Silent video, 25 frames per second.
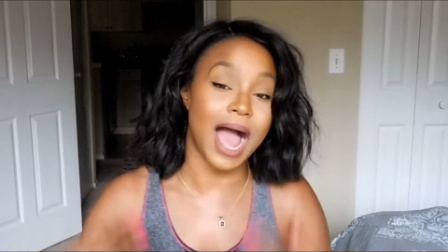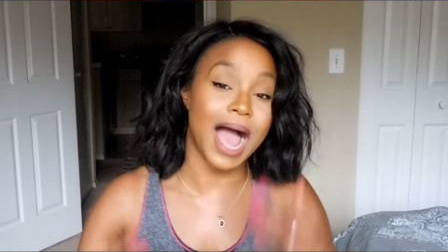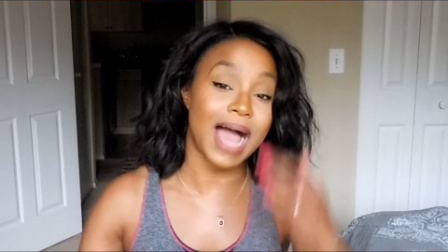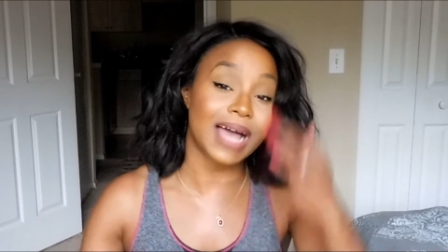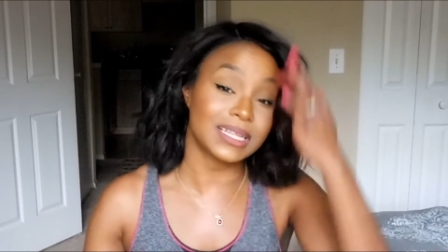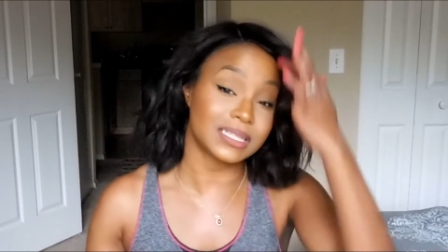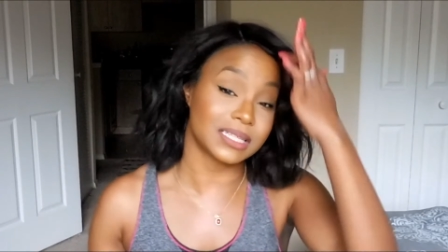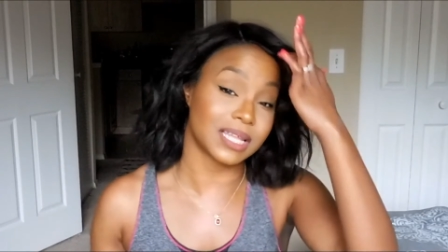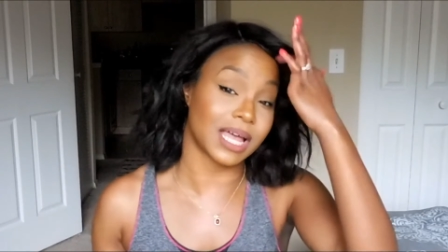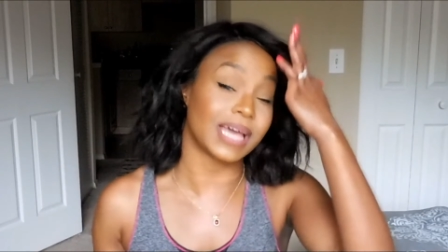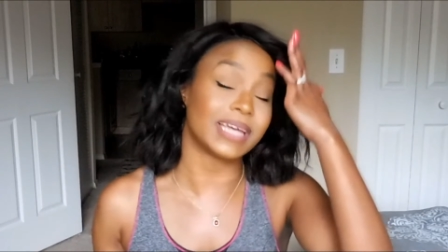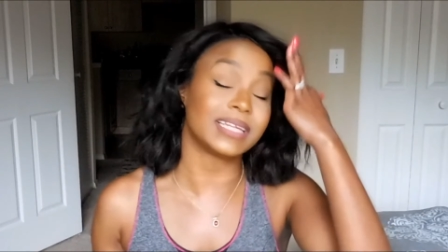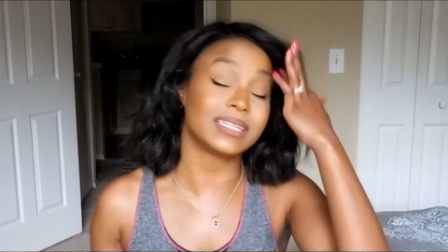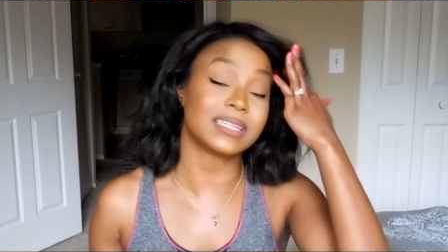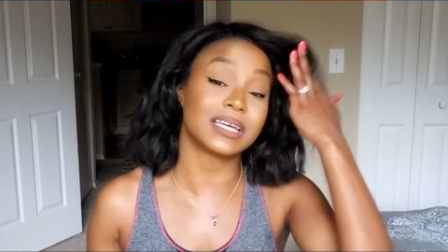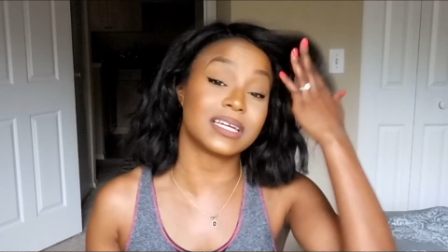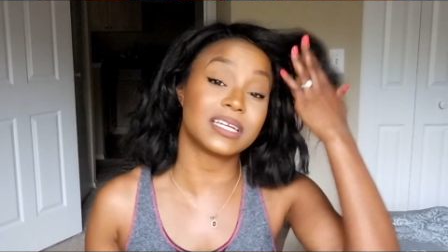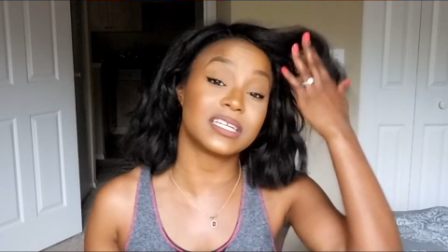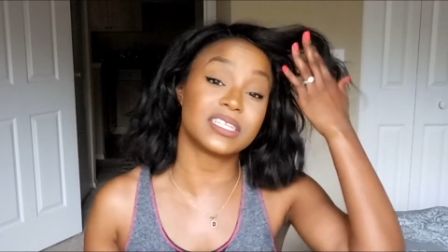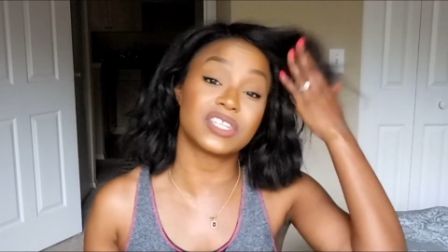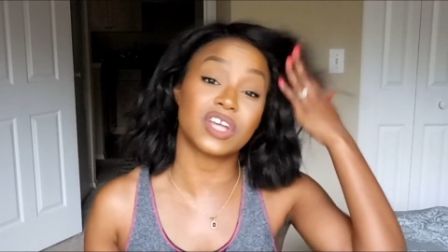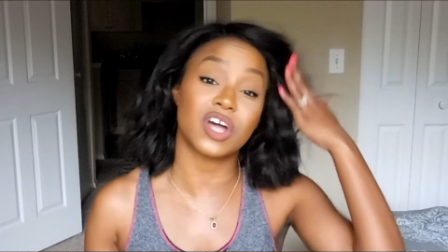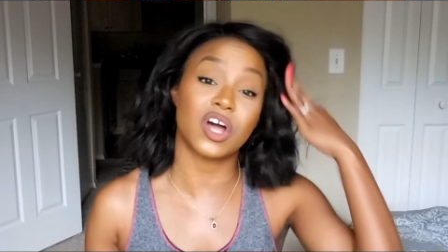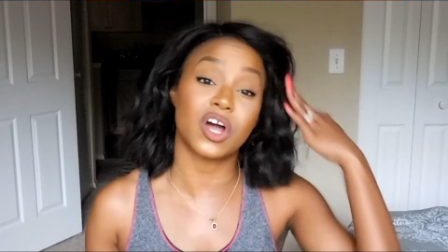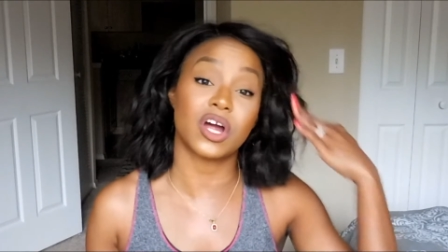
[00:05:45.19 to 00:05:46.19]
I like that
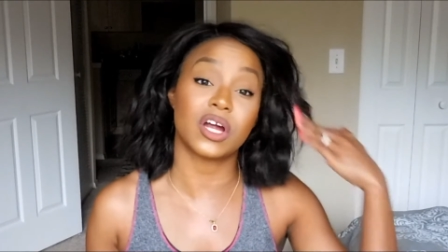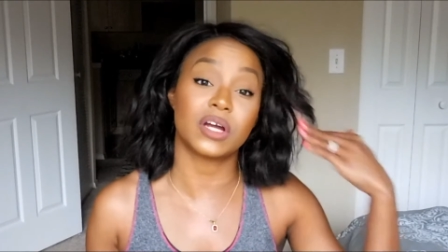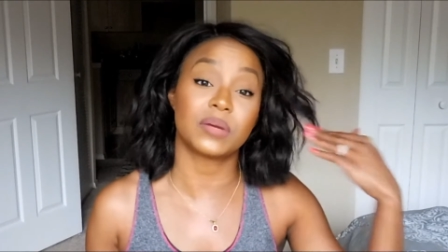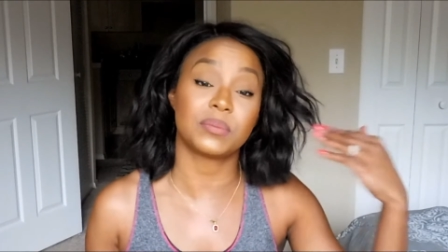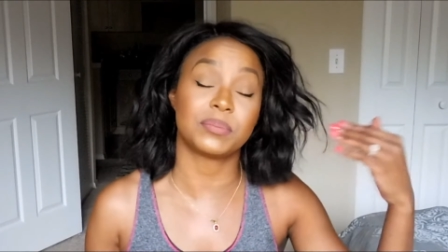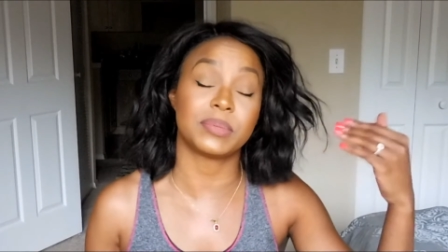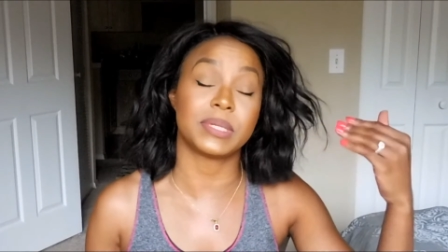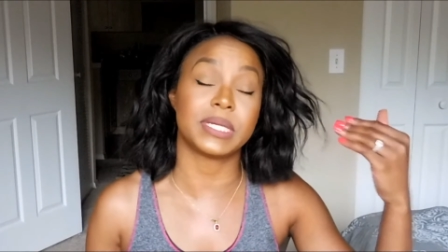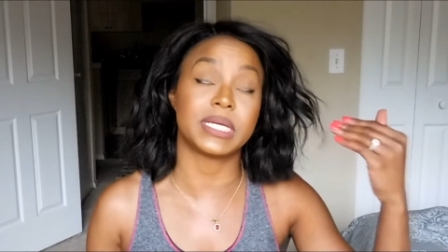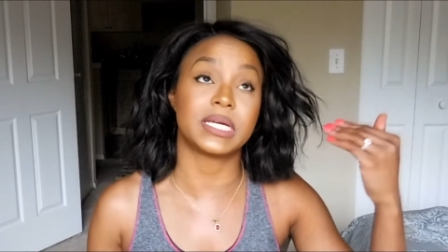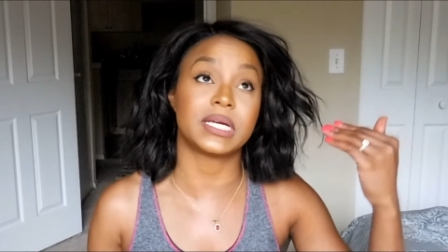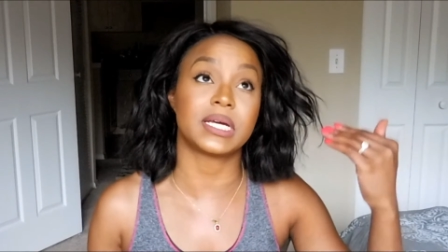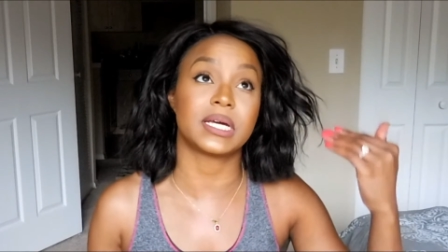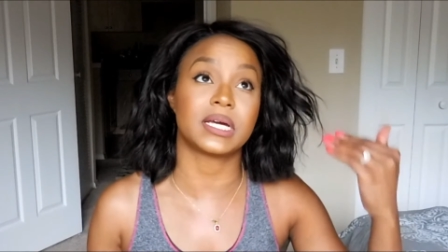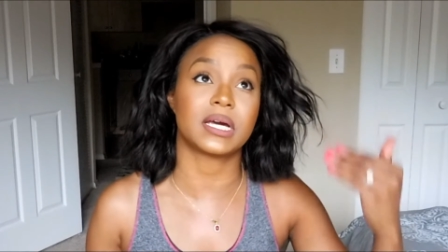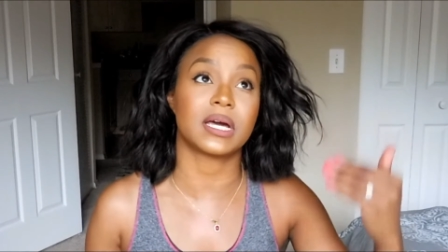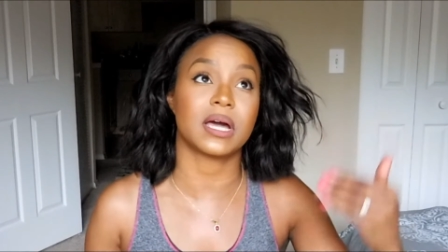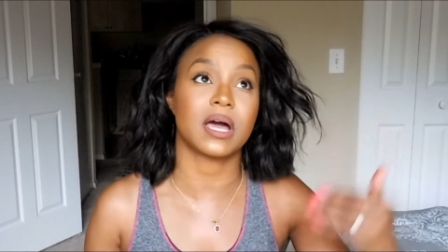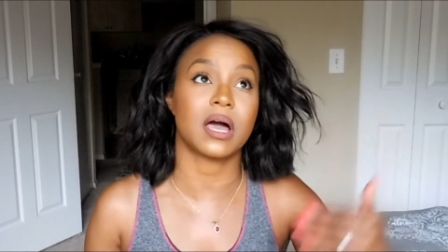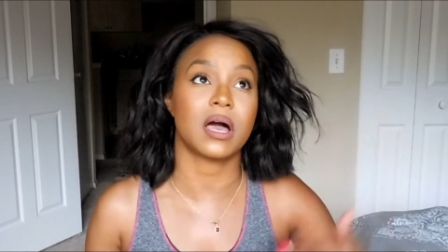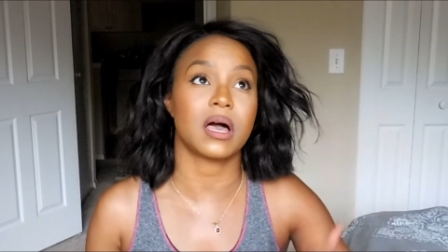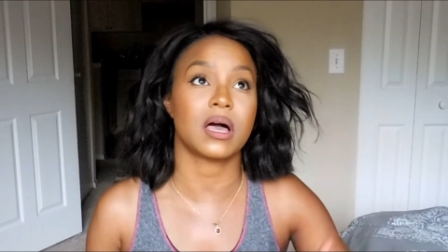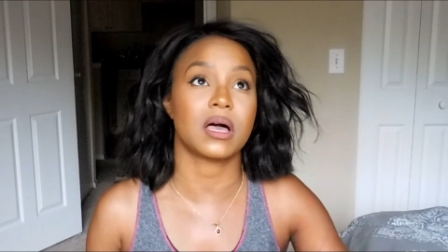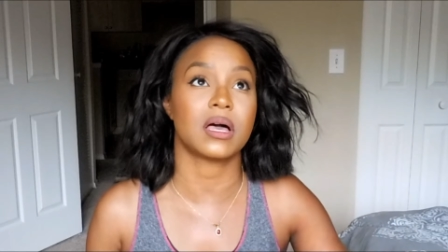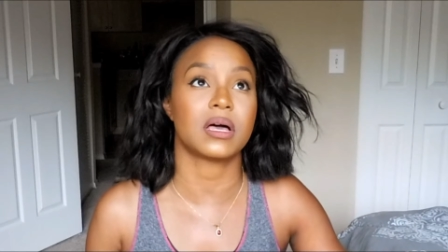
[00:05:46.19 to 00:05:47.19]
it's hard
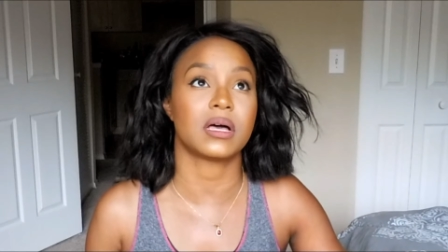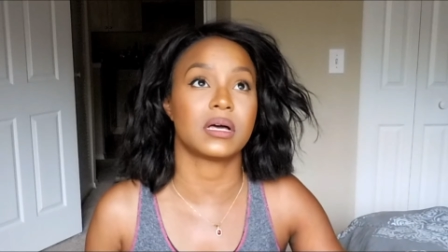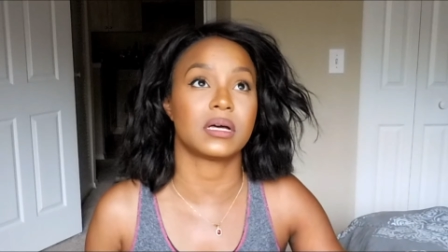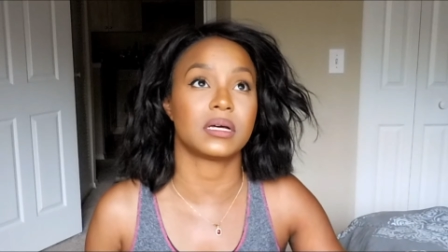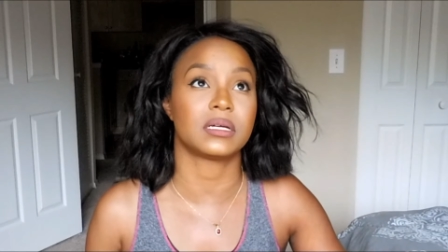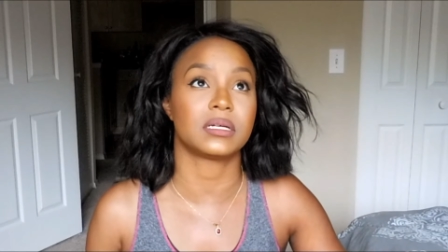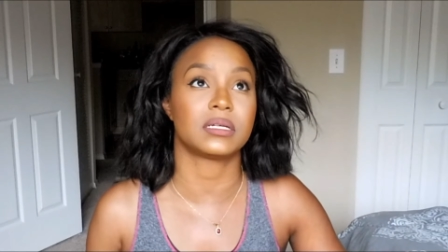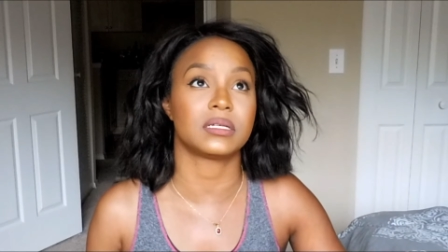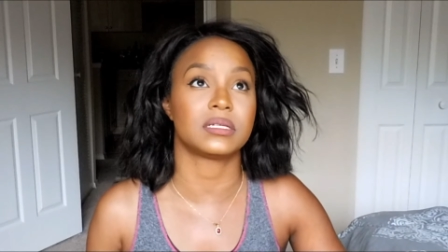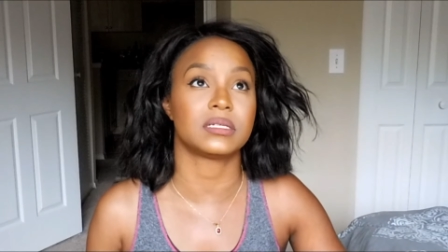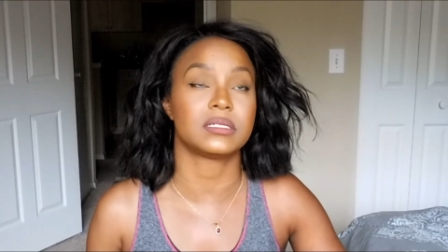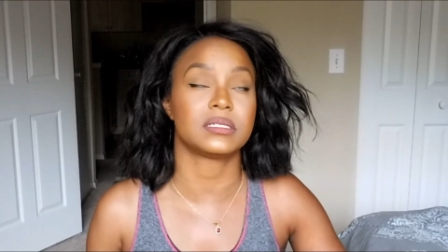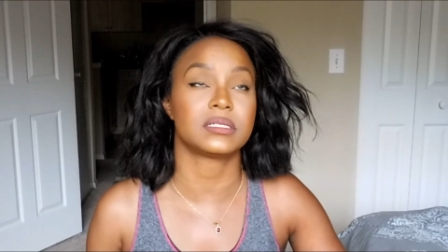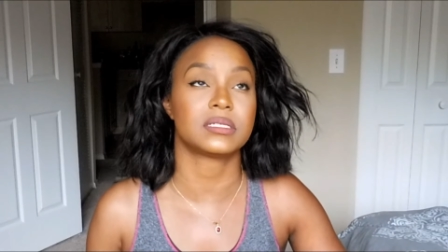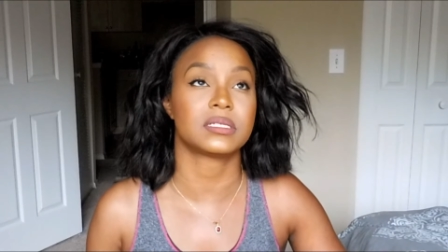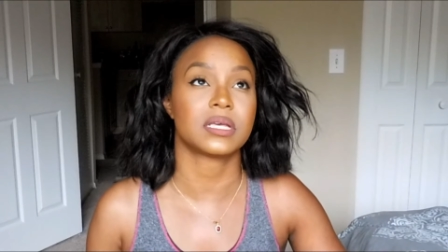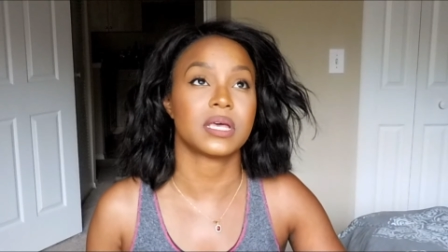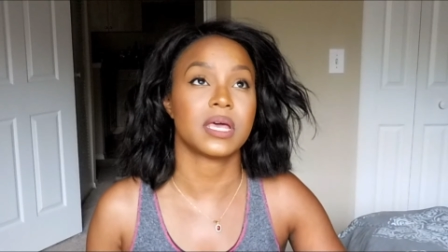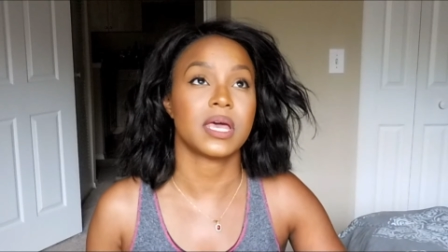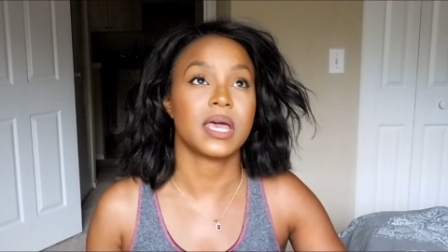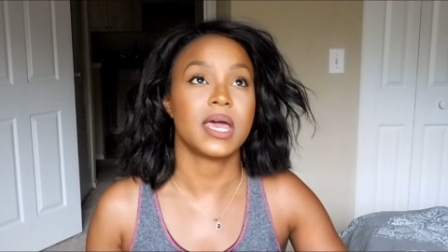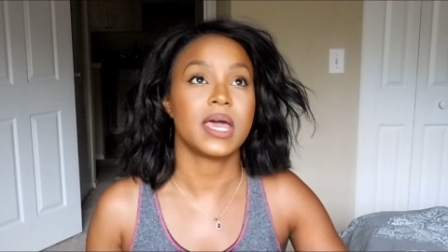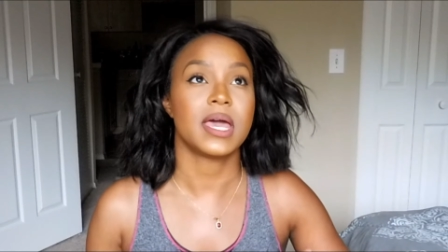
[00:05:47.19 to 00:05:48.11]
because